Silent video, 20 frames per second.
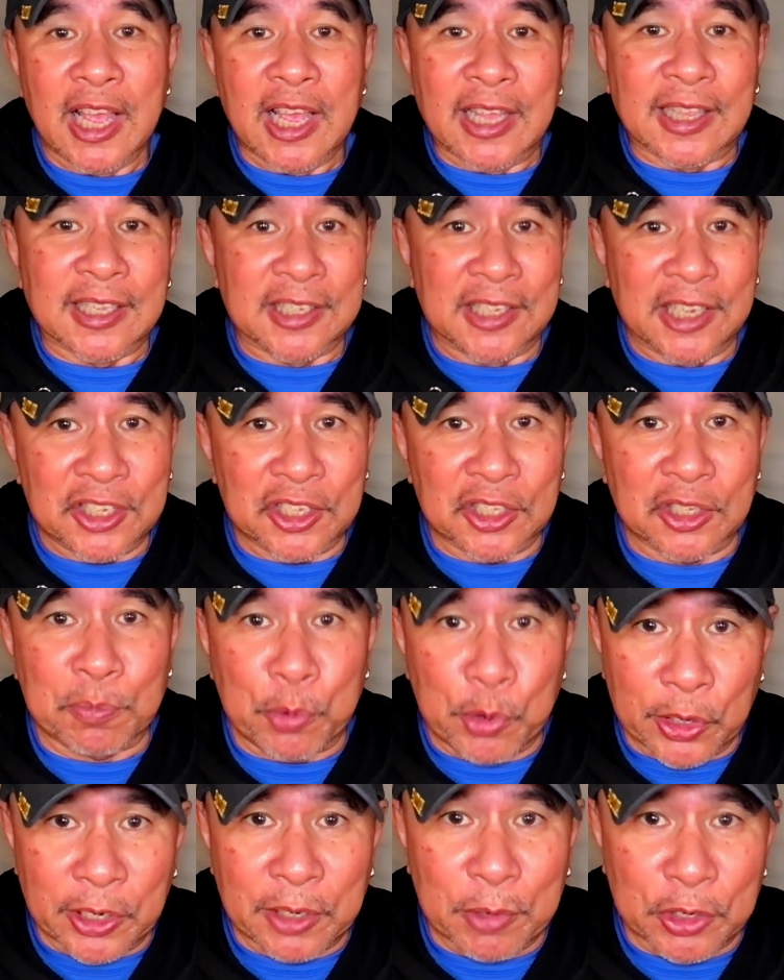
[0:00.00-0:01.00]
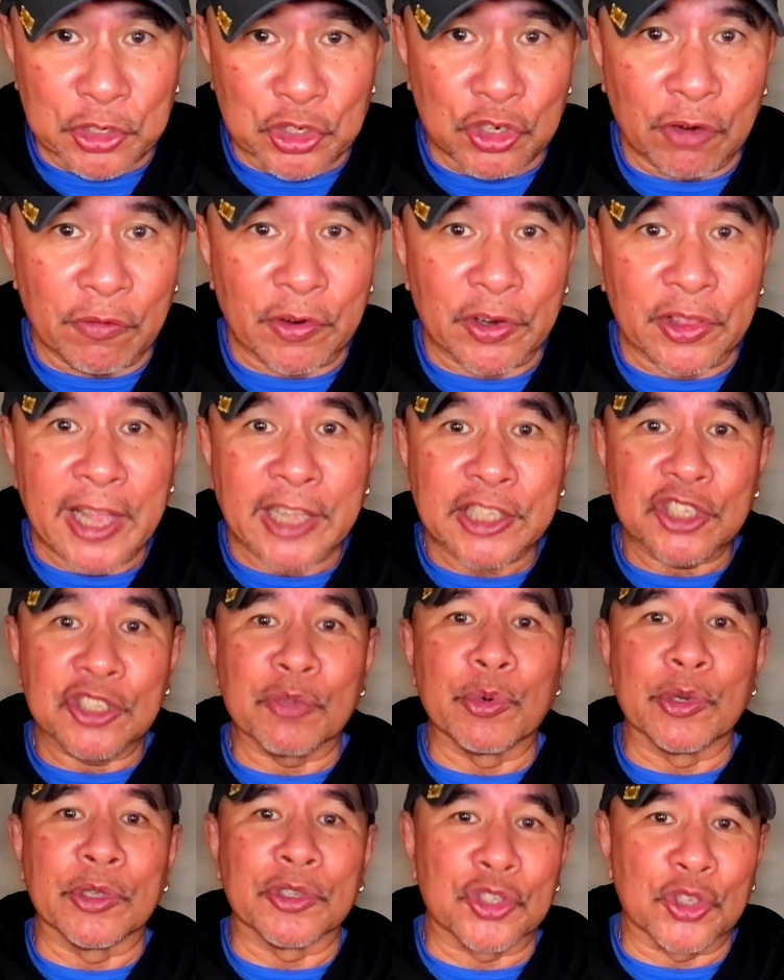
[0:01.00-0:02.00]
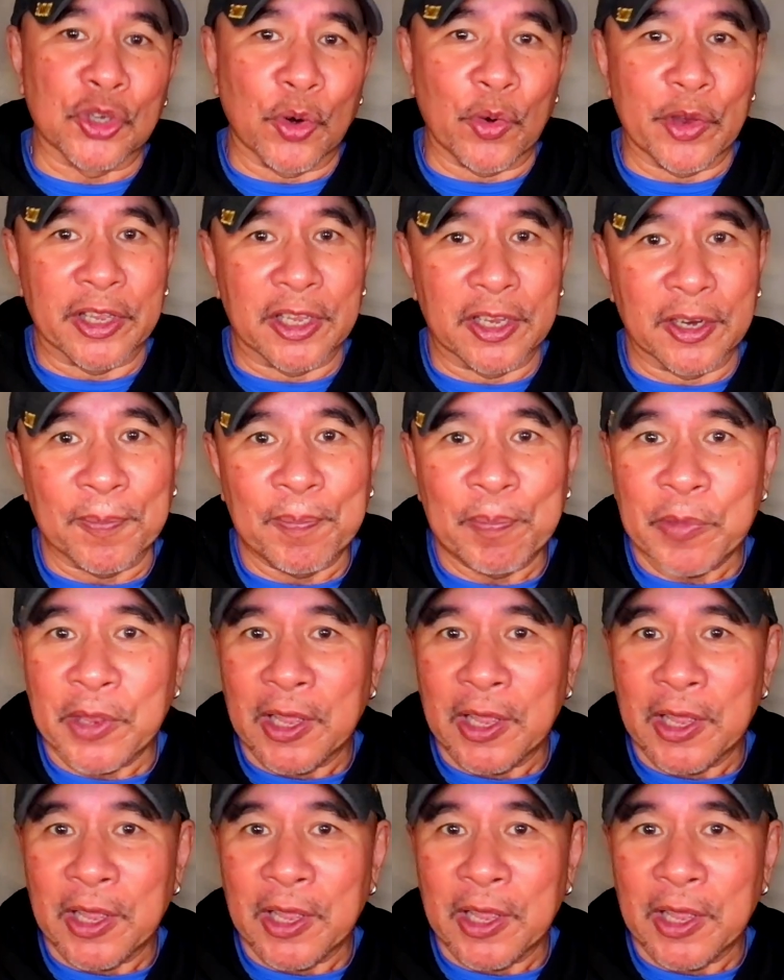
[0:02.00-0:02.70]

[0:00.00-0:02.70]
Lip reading: the season's pretty much over. And that's the real story here.